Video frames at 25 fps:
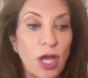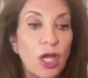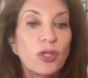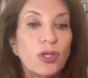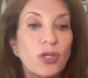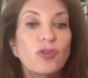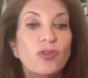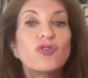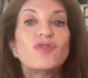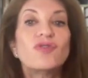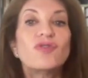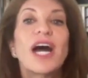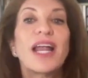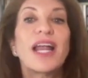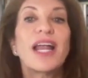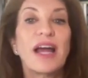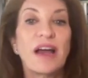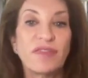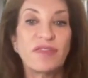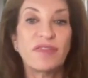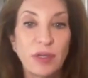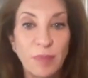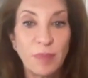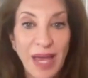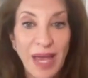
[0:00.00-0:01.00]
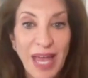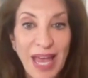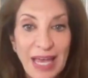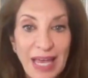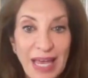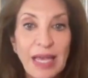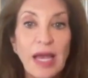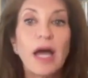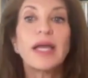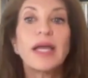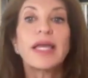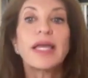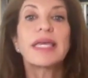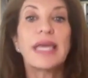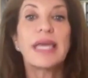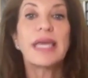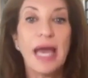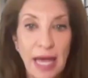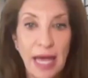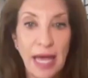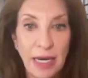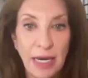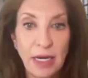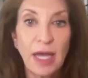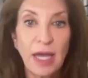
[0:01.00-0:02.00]
you do not have to pay
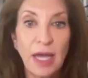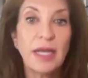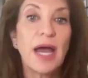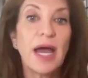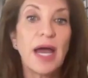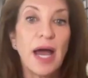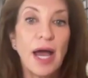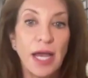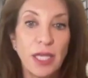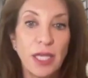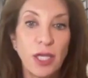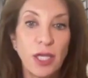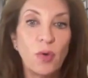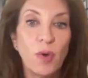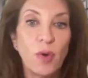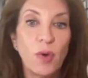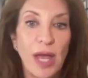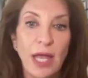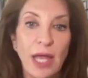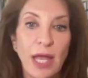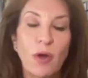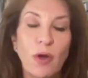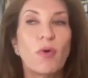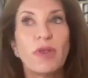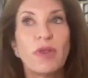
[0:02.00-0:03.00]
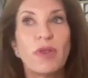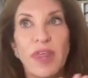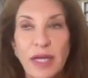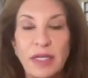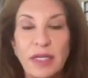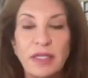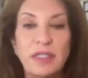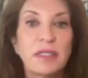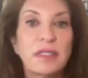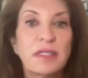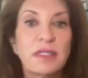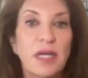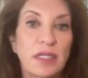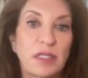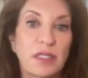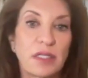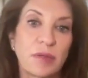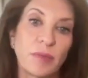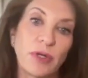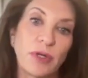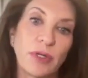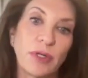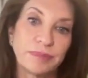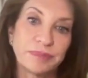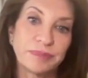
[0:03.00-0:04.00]
again an IUA or that
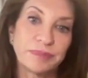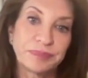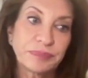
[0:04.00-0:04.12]
deductible.